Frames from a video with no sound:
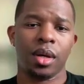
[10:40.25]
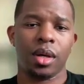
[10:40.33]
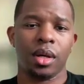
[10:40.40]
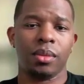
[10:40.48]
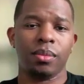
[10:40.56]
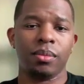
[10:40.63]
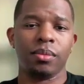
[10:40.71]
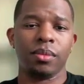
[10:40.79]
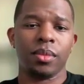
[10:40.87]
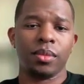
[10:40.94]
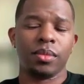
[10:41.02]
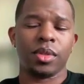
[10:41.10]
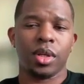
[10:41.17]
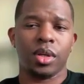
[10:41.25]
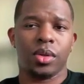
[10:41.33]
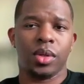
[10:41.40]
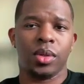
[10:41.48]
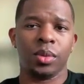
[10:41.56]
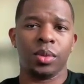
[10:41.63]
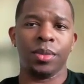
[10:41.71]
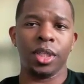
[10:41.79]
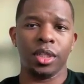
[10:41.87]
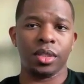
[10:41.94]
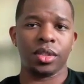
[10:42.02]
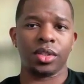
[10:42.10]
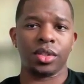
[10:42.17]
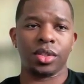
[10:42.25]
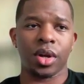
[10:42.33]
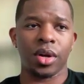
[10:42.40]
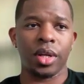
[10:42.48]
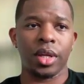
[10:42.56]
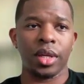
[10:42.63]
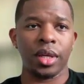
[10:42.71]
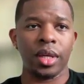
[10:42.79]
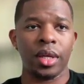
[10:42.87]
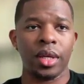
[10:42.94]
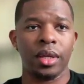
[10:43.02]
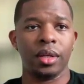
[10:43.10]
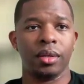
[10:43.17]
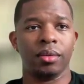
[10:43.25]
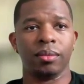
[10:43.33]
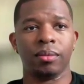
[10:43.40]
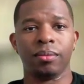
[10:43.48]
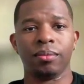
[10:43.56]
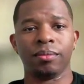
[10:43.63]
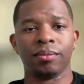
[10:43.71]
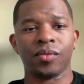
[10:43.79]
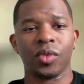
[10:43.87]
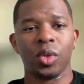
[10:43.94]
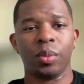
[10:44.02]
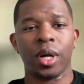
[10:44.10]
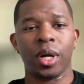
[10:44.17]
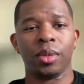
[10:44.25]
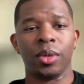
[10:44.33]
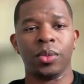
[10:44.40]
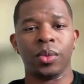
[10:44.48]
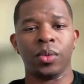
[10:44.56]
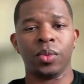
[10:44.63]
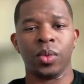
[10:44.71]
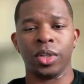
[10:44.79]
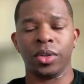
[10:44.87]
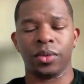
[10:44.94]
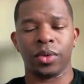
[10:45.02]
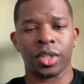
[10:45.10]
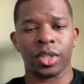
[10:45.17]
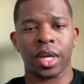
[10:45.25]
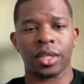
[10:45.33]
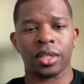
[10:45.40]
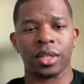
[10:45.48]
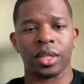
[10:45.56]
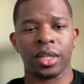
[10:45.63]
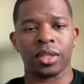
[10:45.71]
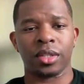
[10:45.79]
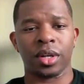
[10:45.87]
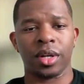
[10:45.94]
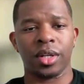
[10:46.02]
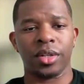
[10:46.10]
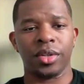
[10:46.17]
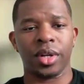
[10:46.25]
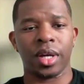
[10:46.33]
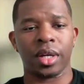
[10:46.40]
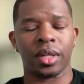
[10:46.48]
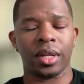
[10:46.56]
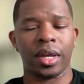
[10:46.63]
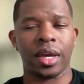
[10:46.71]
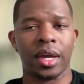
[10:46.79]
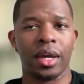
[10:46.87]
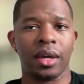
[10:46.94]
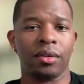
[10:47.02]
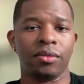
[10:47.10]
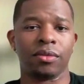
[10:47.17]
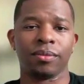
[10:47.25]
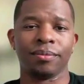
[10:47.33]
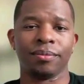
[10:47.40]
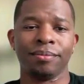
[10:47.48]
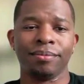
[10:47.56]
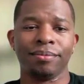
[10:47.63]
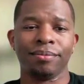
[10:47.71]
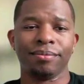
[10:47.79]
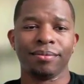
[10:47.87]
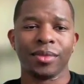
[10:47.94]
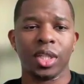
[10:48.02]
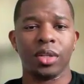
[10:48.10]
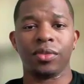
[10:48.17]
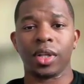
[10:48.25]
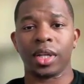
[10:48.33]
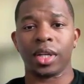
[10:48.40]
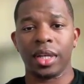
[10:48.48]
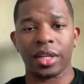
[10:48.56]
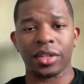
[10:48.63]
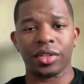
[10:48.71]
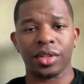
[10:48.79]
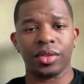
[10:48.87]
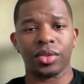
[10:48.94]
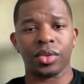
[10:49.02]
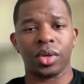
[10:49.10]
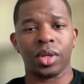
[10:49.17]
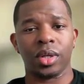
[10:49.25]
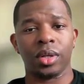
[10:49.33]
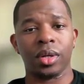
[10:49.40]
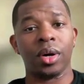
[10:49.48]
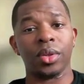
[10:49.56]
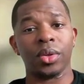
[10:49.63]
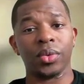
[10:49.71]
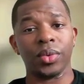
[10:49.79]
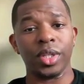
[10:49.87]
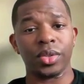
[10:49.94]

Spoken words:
Um, so it would be starting in you probably when you first get started, you're not going to have the different connections or all the